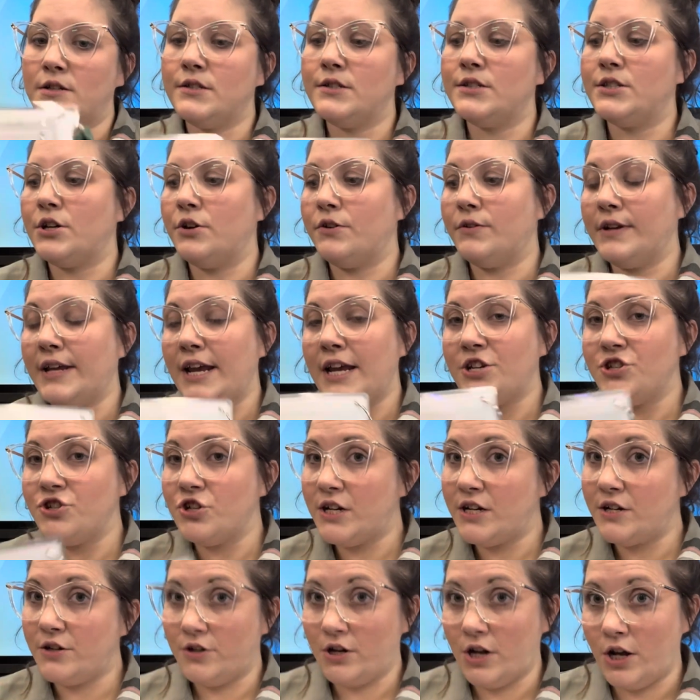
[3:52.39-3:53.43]
So in case you
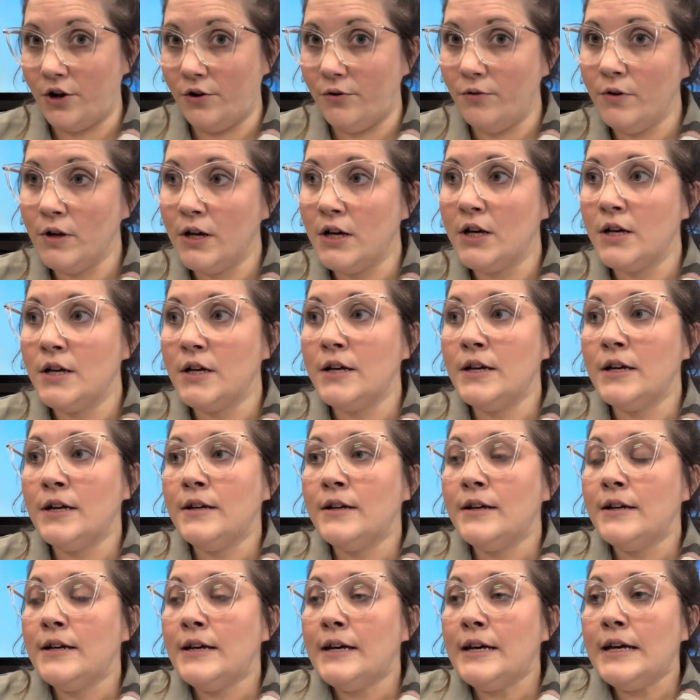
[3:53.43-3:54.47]
didn't know,
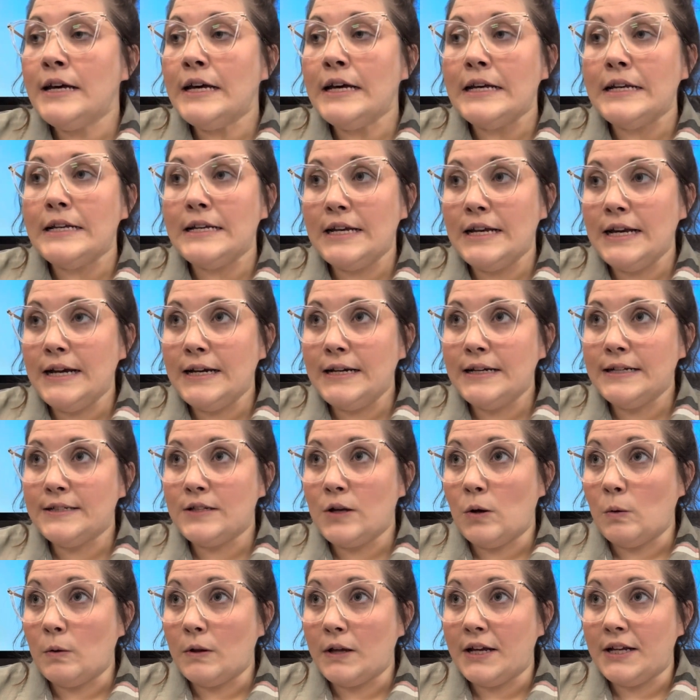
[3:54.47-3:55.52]
knitting is
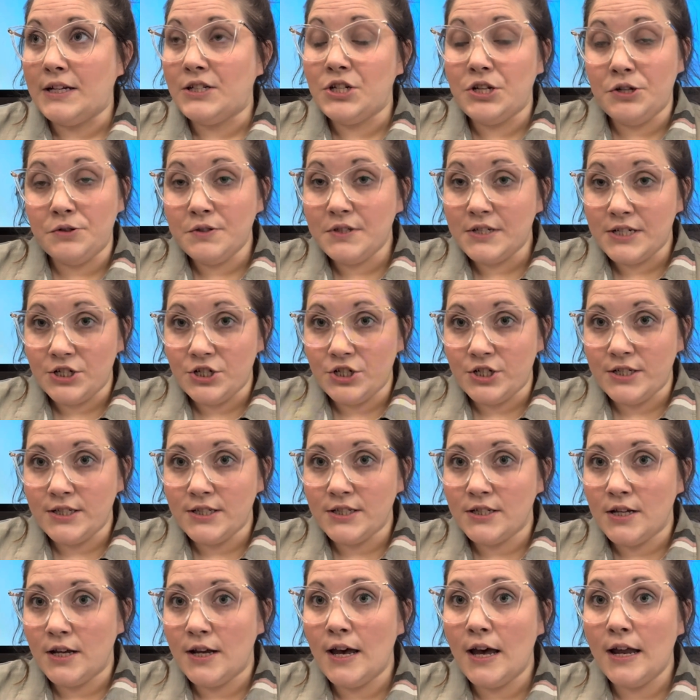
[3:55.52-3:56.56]
only 2 stitches,